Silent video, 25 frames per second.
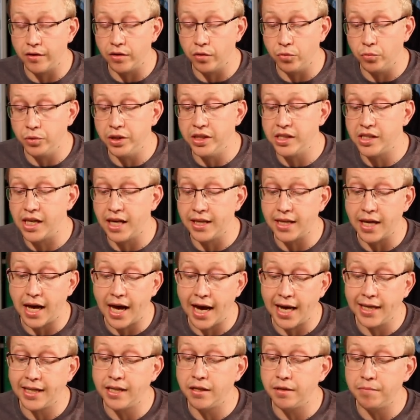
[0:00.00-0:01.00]
Uh, we said
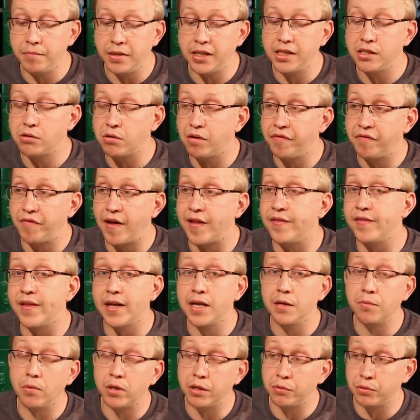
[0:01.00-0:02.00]
I didn't mean to
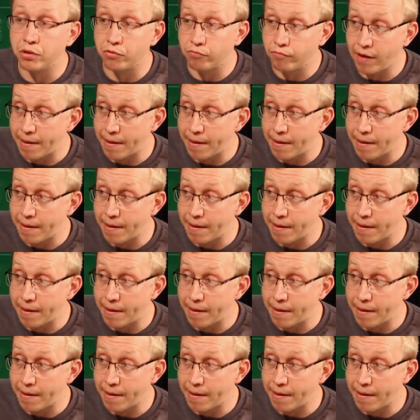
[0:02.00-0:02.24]
offend anybody with